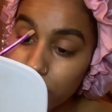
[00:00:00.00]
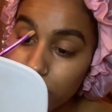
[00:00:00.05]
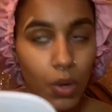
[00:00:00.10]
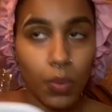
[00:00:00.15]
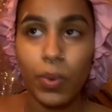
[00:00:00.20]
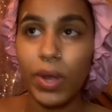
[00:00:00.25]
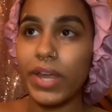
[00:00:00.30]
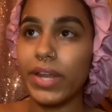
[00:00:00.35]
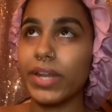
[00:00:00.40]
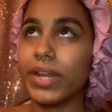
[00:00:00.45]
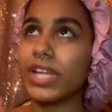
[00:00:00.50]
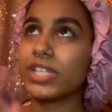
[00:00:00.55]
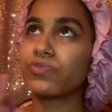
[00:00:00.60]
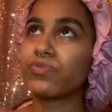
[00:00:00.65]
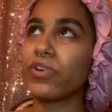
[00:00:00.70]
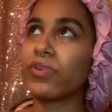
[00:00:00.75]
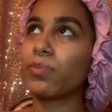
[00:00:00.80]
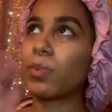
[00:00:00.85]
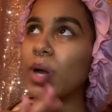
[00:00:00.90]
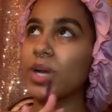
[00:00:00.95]
Wait, let's
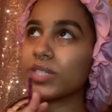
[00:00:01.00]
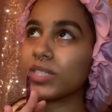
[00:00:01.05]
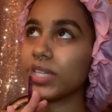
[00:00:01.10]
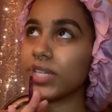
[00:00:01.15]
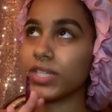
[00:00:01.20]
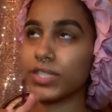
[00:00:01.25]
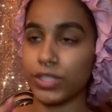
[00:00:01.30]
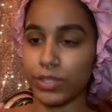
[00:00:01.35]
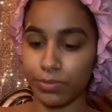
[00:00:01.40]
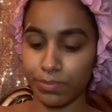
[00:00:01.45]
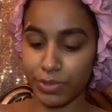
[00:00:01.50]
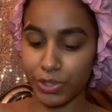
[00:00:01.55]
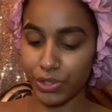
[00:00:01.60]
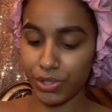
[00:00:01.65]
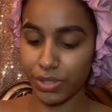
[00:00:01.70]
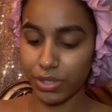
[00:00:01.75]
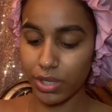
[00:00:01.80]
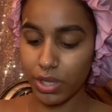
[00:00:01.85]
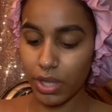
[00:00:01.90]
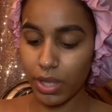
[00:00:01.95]
rewind a little bit.
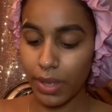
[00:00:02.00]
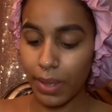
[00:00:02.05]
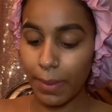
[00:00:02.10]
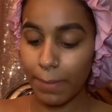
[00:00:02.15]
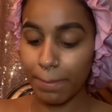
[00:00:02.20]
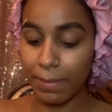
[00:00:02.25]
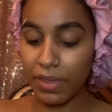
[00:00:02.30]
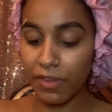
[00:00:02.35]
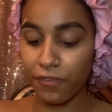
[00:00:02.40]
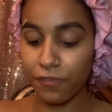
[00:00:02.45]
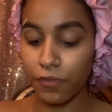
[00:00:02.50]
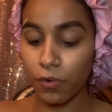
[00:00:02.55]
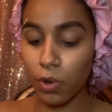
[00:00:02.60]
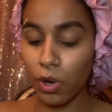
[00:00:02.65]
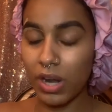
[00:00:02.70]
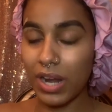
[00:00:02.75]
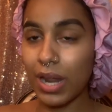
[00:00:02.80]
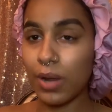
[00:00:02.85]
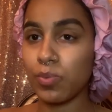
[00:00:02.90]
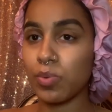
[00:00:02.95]
Before
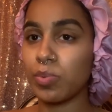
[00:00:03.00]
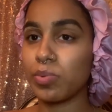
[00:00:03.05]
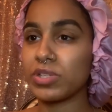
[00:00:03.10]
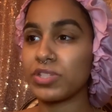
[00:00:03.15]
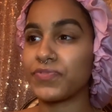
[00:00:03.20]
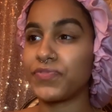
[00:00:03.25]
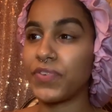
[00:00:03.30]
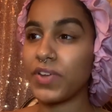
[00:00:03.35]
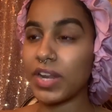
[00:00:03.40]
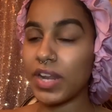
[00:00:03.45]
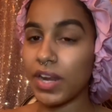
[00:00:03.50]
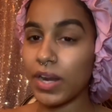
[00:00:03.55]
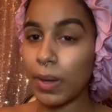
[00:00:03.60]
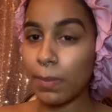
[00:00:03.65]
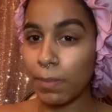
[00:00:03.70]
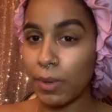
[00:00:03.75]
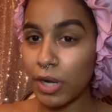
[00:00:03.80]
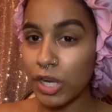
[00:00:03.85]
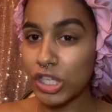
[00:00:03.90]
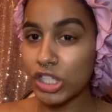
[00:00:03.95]
like we was filling up
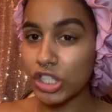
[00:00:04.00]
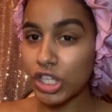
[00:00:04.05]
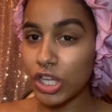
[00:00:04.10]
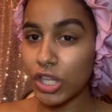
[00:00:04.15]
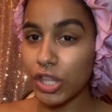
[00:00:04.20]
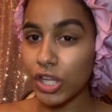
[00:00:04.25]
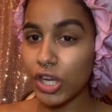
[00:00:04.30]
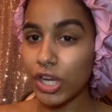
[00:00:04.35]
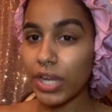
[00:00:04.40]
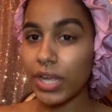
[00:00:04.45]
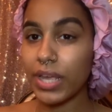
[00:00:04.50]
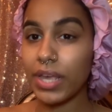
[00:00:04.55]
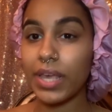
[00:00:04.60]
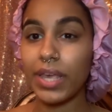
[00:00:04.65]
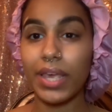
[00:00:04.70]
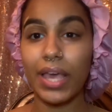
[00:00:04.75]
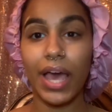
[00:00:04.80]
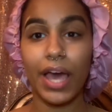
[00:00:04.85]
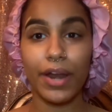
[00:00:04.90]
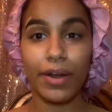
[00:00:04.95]
on each other, he
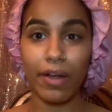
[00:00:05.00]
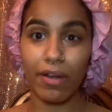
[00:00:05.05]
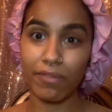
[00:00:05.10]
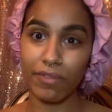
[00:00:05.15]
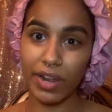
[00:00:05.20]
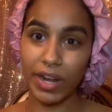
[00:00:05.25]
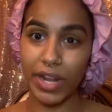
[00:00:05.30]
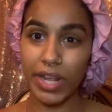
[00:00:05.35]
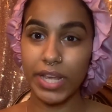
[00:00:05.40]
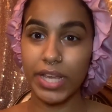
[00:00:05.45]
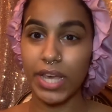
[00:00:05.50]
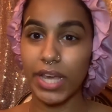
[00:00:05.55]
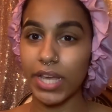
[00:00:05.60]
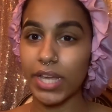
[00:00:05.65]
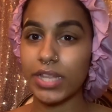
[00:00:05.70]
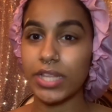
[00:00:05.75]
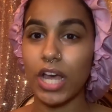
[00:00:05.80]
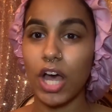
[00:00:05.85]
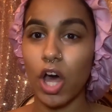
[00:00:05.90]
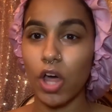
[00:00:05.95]
had already
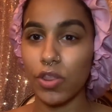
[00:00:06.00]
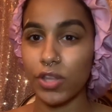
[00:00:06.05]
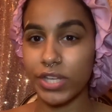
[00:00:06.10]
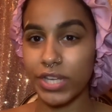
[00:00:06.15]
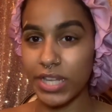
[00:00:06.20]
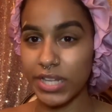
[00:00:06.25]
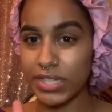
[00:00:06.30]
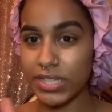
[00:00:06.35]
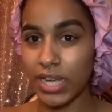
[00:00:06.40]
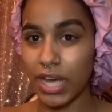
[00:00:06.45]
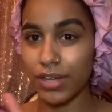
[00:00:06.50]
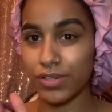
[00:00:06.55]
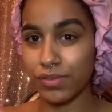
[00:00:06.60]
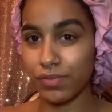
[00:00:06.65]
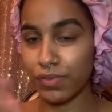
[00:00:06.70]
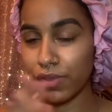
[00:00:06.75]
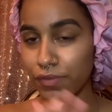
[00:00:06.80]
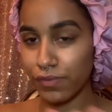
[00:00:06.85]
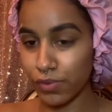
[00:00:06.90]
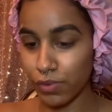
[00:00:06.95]
kicked all the kids out of
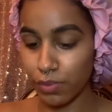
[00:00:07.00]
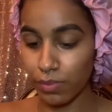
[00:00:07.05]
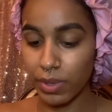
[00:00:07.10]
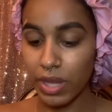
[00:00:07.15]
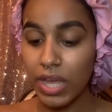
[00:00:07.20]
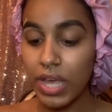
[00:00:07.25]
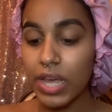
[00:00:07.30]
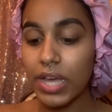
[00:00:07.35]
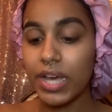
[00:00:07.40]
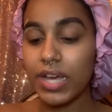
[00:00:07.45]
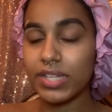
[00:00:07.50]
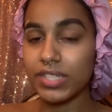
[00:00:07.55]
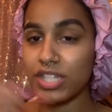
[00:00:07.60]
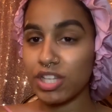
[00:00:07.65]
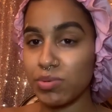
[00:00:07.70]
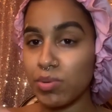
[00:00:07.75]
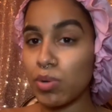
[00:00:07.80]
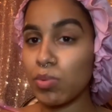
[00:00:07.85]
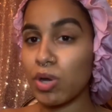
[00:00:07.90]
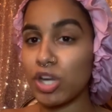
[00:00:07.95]
the room because they
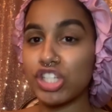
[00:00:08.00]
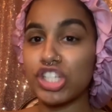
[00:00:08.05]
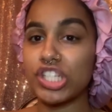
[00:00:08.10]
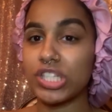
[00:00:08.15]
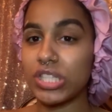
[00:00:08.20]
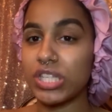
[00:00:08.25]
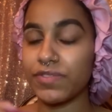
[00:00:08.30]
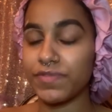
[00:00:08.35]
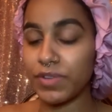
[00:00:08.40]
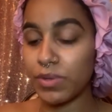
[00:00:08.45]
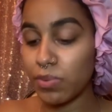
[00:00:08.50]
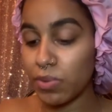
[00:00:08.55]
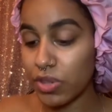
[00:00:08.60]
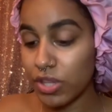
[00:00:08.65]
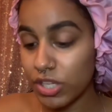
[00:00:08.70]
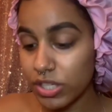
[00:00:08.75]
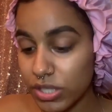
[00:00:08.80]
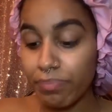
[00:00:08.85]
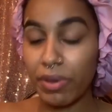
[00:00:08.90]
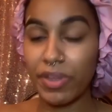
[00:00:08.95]
were watching T V with
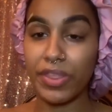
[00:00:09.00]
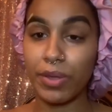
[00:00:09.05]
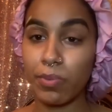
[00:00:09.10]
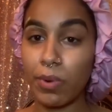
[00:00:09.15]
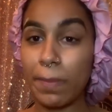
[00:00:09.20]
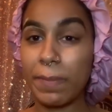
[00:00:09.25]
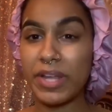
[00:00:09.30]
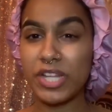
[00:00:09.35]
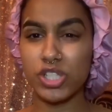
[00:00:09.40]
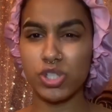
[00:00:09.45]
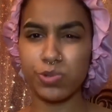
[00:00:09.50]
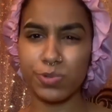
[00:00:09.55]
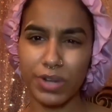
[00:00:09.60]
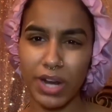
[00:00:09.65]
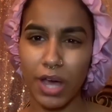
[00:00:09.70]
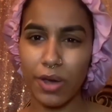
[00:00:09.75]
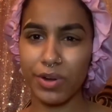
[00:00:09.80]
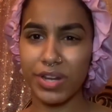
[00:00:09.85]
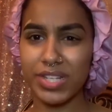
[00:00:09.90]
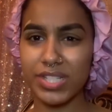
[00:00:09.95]
us, but they were being too
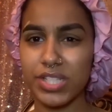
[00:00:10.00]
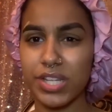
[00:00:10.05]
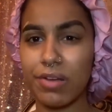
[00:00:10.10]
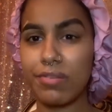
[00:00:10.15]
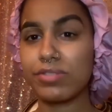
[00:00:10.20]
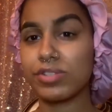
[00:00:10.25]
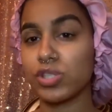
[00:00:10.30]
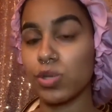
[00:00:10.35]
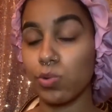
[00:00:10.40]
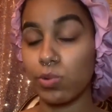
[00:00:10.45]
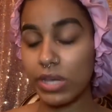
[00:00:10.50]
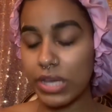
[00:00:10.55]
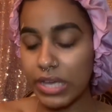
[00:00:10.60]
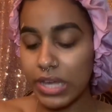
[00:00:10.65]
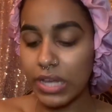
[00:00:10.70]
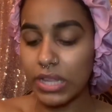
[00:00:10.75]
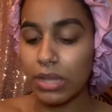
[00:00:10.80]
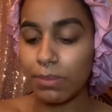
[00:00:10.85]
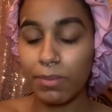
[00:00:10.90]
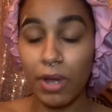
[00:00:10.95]
loud and stuff, so he
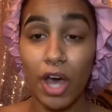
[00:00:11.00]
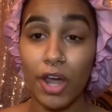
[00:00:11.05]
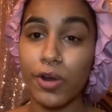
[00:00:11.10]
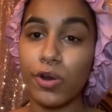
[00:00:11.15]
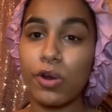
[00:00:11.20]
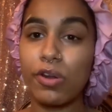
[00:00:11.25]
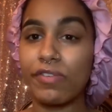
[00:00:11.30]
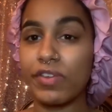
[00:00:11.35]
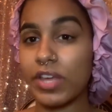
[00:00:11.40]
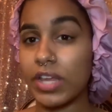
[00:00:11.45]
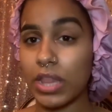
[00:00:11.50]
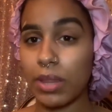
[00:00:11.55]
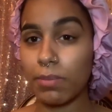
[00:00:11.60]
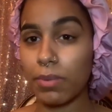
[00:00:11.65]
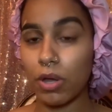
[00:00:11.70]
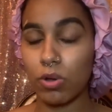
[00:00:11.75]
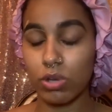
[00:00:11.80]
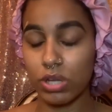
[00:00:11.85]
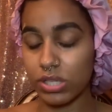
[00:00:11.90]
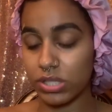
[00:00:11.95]
kicked them out. I don't know if he kicked them
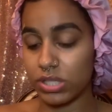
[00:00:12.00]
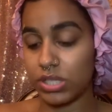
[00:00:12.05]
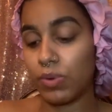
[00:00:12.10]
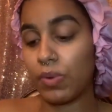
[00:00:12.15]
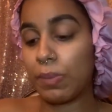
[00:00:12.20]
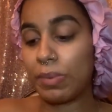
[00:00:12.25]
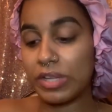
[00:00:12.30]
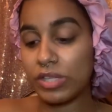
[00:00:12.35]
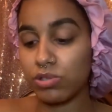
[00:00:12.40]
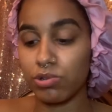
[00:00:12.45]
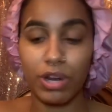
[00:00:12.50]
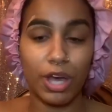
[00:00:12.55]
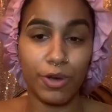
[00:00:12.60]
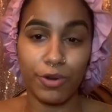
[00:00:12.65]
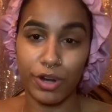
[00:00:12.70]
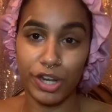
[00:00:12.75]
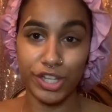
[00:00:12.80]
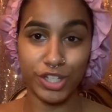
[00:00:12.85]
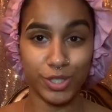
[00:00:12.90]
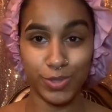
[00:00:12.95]
out because they were being too loud or
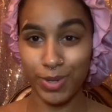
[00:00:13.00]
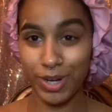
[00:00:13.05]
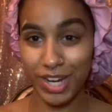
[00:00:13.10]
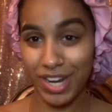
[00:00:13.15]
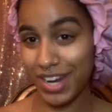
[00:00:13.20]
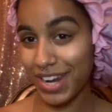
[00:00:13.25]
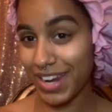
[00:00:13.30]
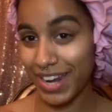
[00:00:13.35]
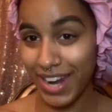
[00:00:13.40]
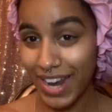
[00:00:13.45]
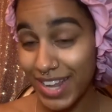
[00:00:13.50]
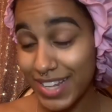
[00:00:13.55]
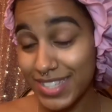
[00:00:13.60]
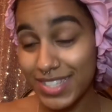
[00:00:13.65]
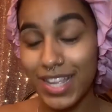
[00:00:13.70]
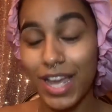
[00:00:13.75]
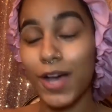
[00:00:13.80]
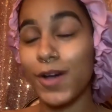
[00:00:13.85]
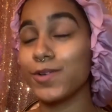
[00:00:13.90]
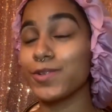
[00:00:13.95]
he just wanted to get nasty,
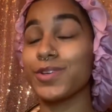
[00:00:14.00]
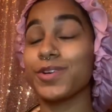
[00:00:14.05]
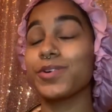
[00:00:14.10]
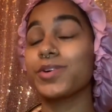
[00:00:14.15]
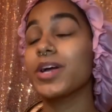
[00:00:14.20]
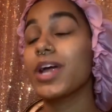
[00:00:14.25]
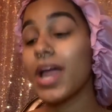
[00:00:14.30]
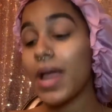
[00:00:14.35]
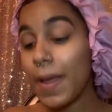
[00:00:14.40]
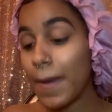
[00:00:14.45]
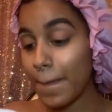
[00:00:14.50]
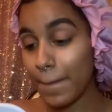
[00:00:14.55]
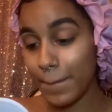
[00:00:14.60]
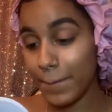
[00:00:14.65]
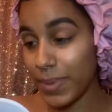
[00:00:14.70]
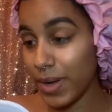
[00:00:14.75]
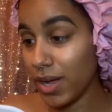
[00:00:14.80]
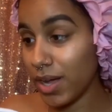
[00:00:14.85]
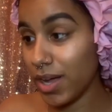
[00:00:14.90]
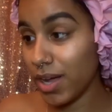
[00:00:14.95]
I don't know,
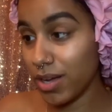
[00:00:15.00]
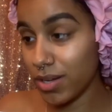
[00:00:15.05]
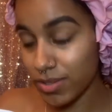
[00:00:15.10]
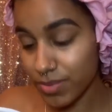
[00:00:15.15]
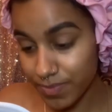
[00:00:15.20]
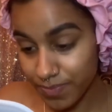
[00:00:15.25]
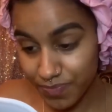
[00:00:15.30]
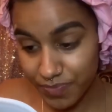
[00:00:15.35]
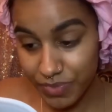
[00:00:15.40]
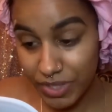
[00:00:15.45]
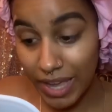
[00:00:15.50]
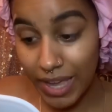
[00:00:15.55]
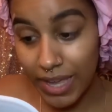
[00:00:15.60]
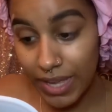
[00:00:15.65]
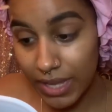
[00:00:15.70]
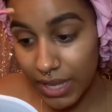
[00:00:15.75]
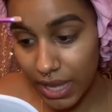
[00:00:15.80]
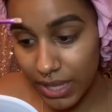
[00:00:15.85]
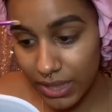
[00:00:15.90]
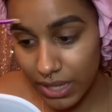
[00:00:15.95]
but
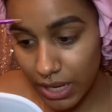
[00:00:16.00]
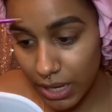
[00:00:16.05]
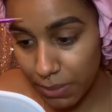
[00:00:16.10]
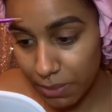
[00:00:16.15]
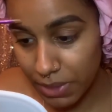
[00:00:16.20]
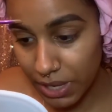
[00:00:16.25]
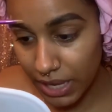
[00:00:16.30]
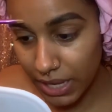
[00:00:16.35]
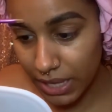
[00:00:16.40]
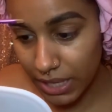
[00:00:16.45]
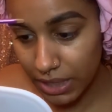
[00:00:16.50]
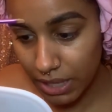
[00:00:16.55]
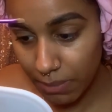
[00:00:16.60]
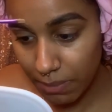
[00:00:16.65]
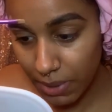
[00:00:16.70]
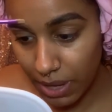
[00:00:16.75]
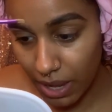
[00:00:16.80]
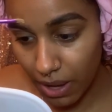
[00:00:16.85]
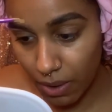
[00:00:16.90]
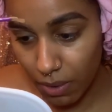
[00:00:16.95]
he ended up kicking them
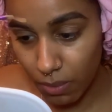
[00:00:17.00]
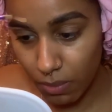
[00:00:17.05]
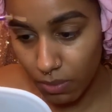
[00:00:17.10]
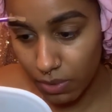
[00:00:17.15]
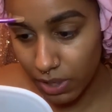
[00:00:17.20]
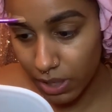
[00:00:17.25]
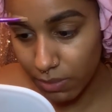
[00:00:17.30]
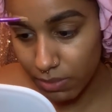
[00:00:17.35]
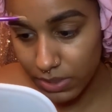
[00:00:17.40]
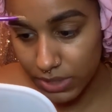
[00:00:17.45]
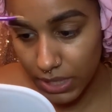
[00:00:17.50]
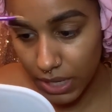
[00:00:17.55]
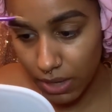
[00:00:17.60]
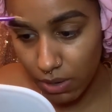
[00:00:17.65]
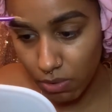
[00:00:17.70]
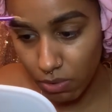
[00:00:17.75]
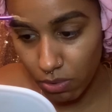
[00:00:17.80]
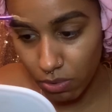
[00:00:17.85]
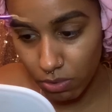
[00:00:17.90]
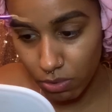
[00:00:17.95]
out. He was like,
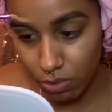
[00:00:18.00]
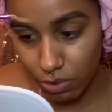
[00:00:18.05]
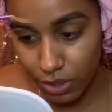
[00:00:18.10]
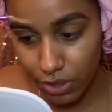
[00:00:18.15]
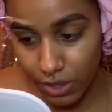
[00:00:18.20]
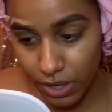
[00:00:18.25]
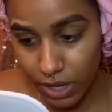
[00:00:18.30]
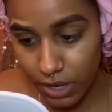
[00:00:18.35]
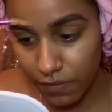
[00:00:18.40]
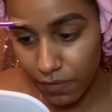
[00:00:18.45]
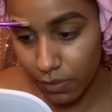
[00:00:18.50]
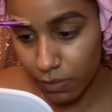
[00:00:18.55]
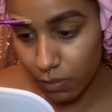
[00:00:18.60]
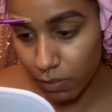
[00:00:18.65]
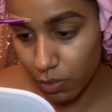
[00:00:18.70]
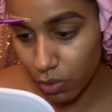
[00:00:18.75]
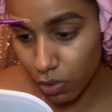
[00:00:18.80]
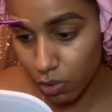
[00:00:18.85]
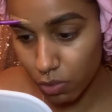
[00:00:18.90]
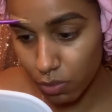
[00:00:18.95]
oh, go to the living
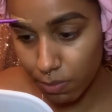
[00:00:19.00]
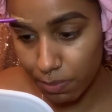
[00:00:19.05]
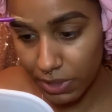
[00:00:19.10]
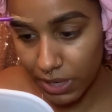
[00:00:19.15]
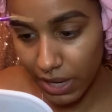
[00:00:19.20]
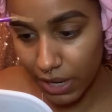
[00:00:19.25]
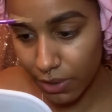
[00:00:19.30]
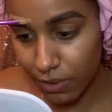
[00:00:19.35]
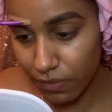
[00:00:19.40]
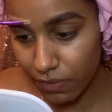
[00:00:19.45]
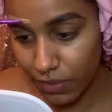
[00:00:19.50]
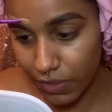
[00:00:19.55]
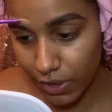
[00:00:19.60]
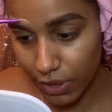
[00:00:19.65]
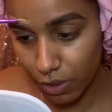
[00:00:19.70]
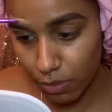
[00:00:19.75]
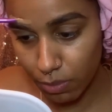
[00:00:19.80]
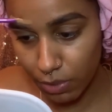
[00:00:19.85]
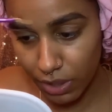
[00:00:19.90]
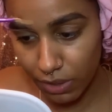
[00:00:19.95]
room, go be loud over there,
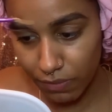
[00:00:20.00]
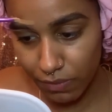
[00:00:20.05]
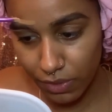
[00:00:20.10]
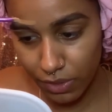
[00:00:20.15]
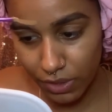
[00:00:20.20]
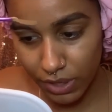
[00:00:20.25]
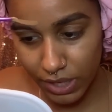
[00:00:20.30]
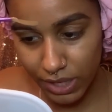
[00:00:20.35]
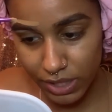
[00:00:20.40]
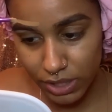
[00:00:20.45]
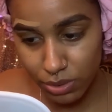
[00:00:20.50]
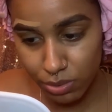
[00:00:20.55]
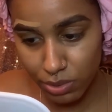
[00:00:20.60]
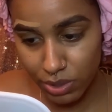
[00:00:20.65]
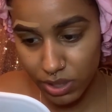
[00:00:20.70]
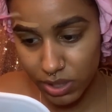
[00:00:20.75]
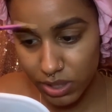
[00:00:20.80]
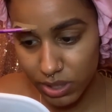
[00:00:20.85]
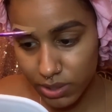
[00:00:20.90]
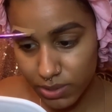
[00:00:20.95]
or whatever the case
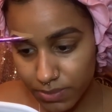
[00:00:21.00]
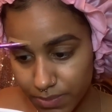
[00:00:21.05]
was.